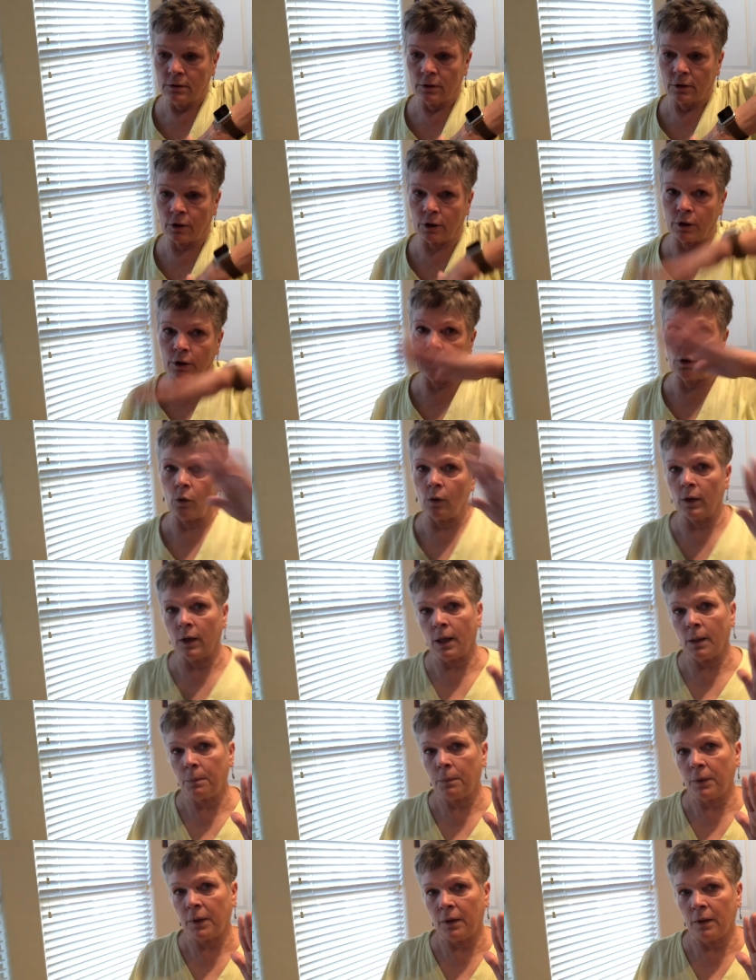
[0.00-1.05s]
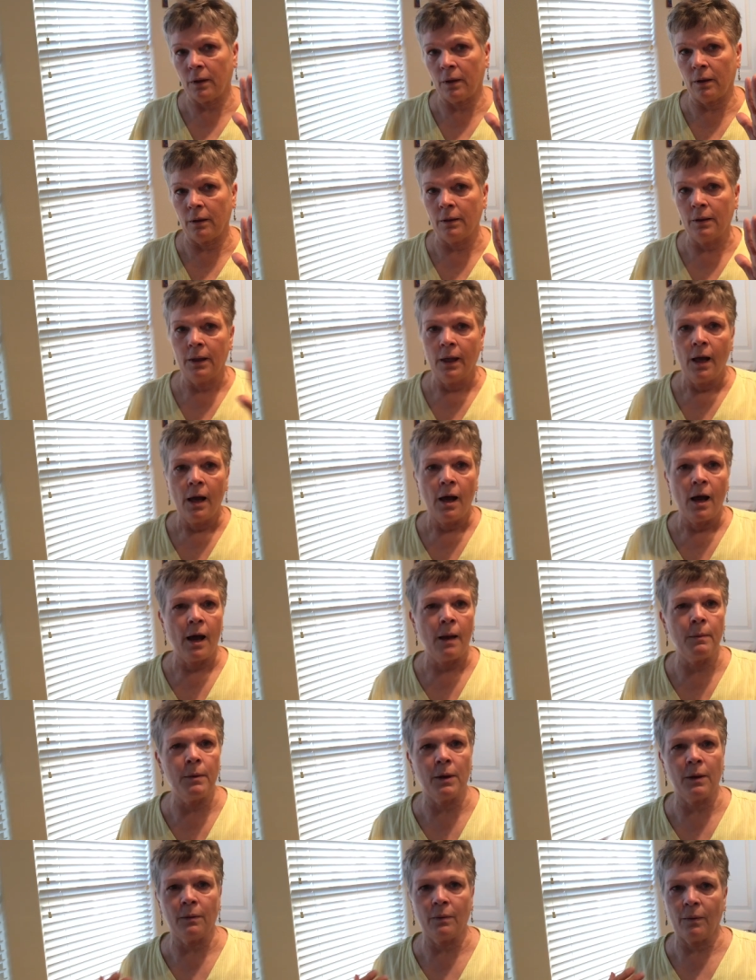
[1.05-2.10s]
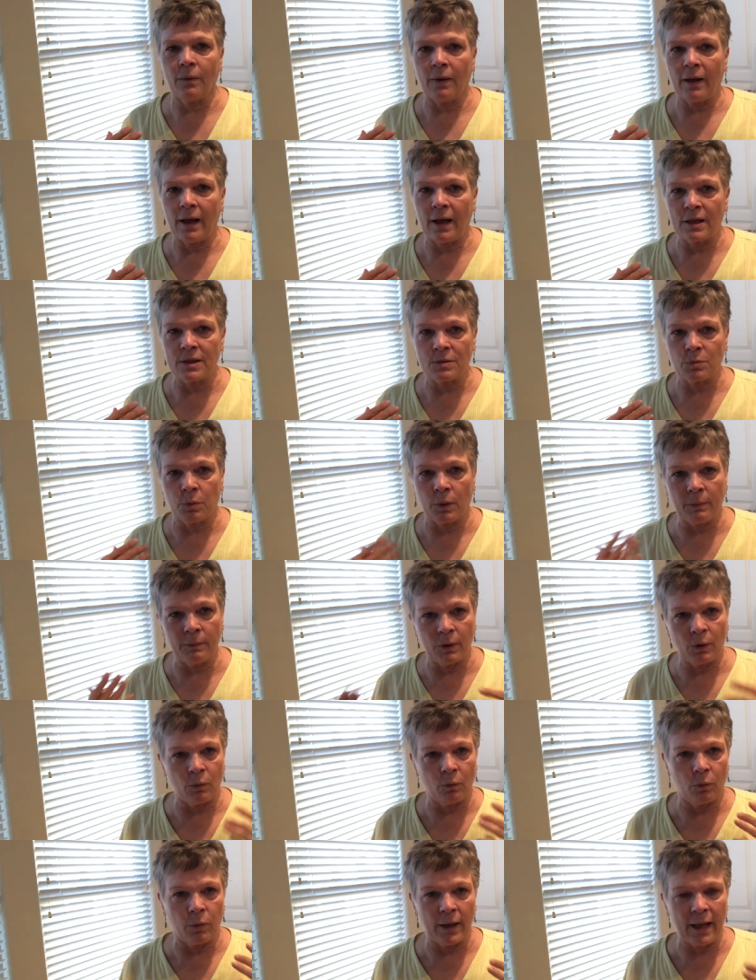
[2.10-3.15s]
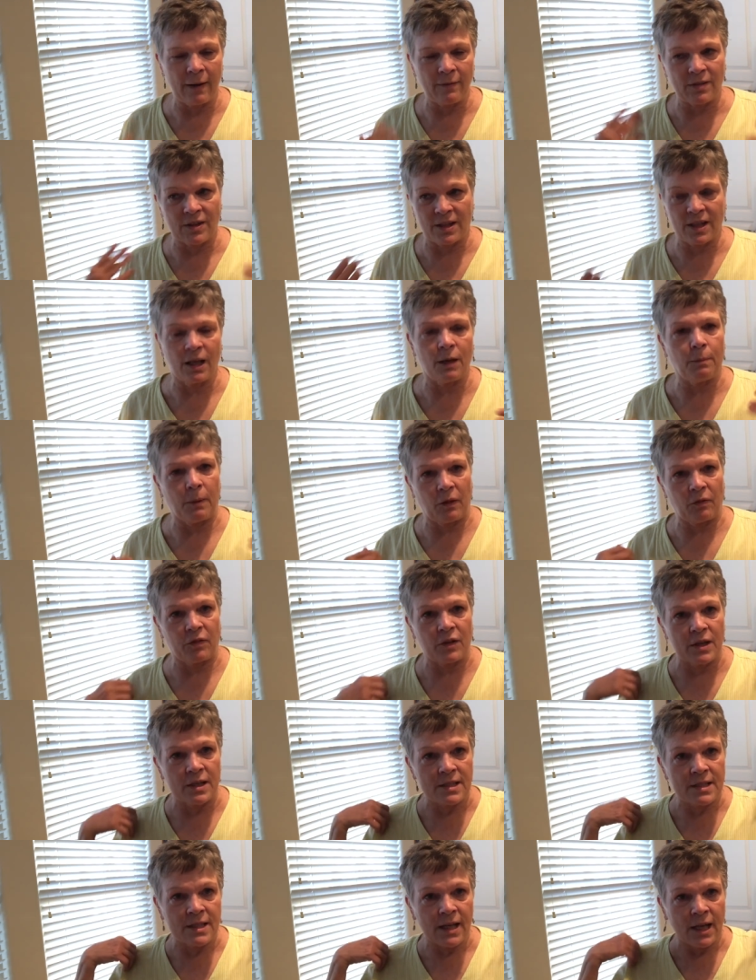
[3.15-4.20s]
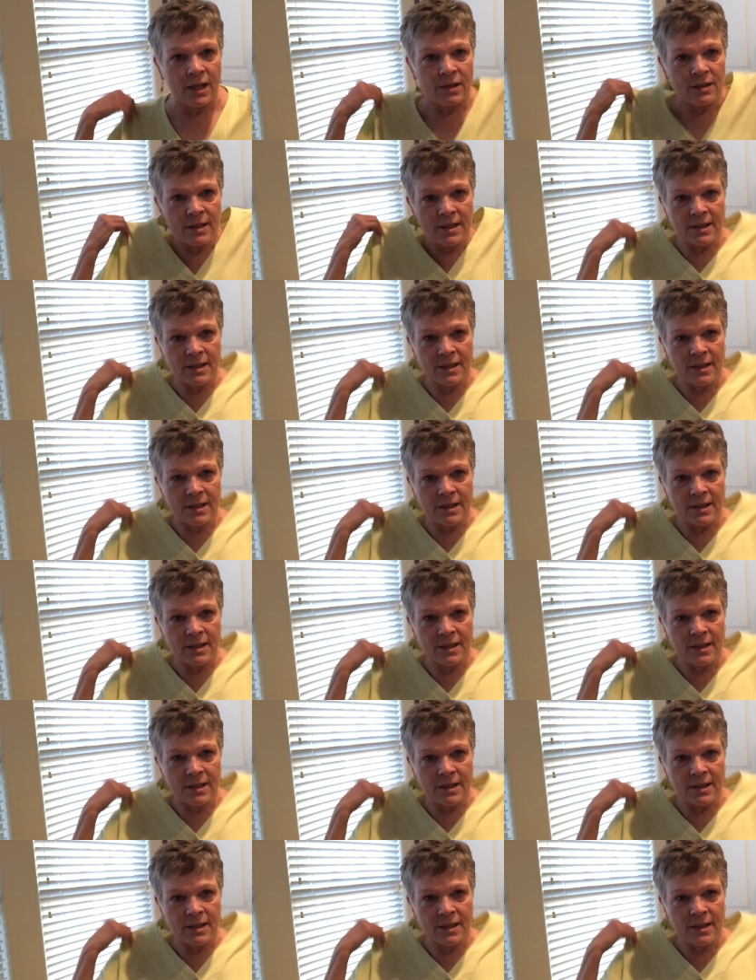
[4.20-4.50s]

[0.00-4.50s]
Are you going uphill? I mean, as women, we have to think about these things.